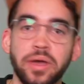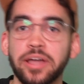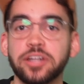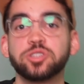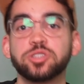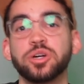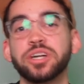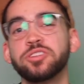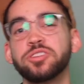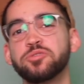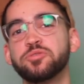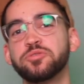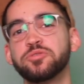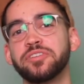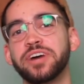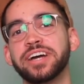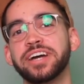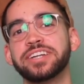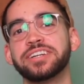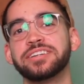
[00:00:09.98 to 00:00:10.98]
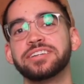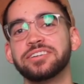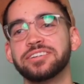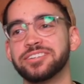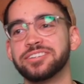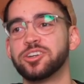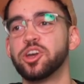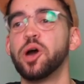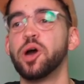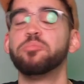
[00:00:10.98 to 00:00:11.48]
And trying to find a
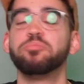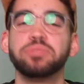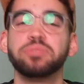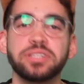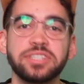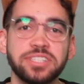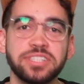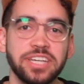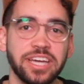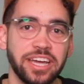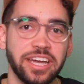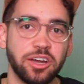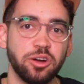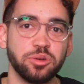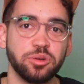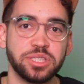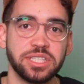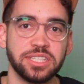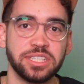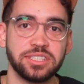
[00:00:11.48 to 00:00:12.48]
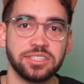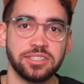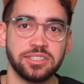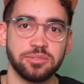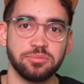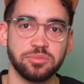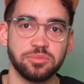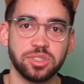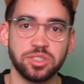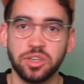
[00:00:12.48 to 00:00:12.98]
complete
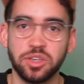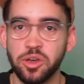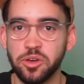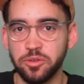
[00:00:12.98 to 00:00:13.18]
ecosystem